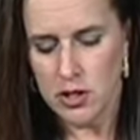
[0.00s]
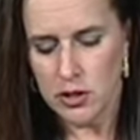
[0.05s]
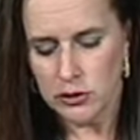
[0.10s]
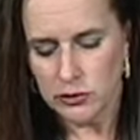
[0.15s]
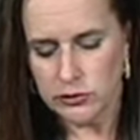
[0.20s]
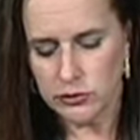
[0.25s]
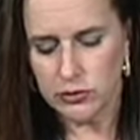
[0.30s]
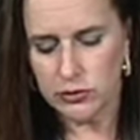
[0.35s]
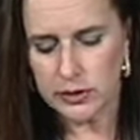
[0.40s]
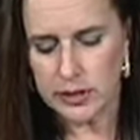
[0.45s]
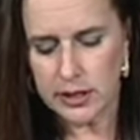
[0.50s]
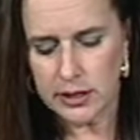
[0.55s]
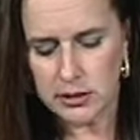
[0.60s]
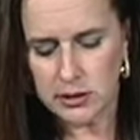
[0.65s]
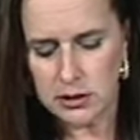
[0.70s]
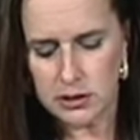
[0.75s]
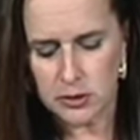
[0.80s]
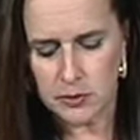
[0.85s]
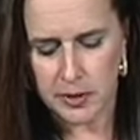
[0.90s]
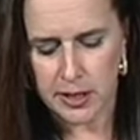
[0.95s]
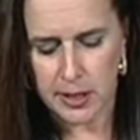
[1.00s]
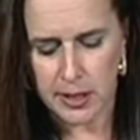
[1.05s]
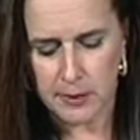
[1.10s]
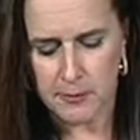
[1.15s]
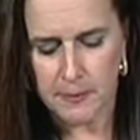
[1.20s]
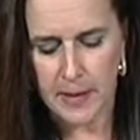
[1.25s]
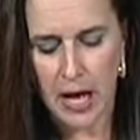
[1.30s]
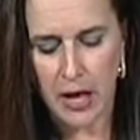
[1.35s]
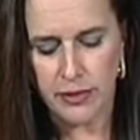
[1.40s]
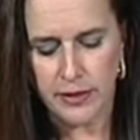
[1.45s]
So looking a little bit
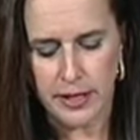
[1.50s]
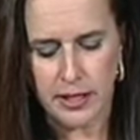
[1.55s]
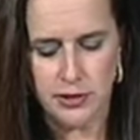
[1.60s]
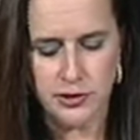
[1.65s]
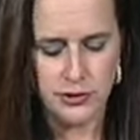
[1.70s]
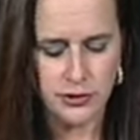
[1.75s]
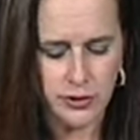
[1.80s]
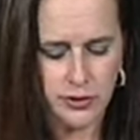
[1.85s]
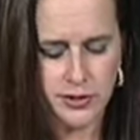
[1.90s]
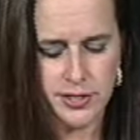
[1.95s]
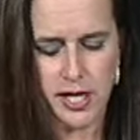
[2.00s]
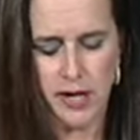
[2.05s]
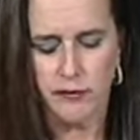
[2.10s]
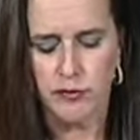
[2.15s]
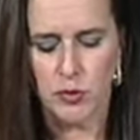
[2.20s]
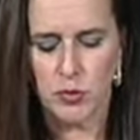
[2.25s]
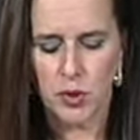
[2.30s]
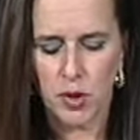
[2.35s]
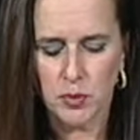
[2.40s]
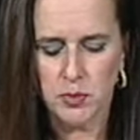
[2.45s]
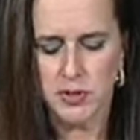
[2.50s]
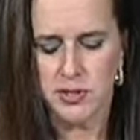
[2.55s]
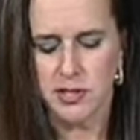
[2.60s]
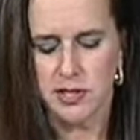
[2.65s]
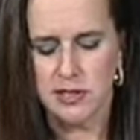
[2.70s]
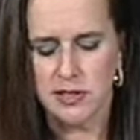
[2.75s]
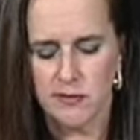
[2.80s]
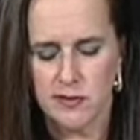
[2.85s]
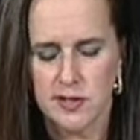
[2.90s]
about that, it starts out for purposes of